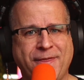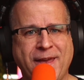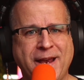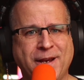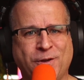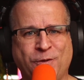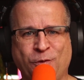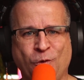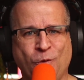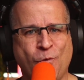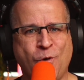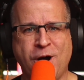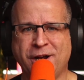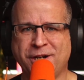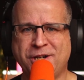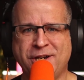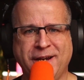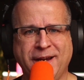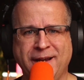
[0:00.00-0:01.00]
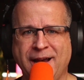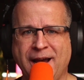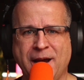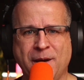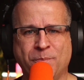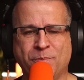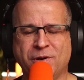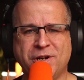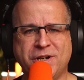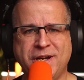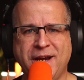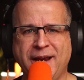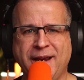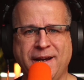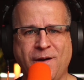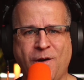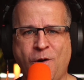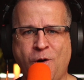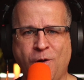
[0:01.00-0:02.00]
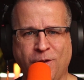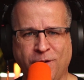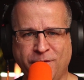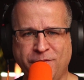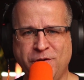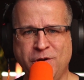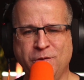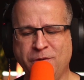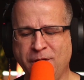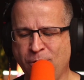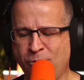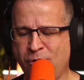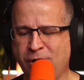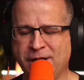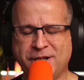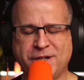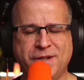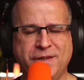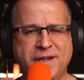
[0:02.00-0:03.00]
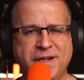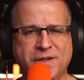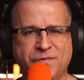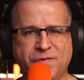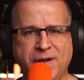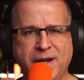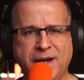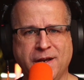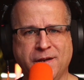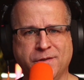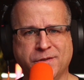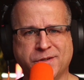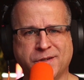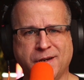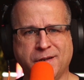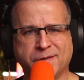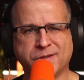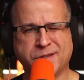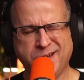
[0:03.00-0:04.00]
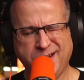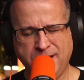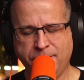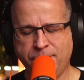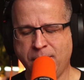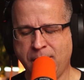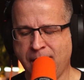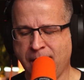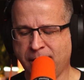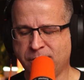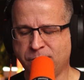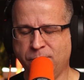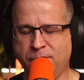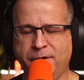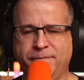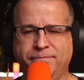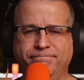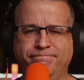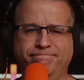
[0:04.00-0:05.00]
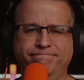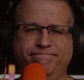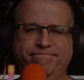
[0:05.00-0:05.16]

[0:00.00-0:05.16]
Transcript: thanks for watching. I appreciate all of you that watch these videos, and I'll see you in the next one.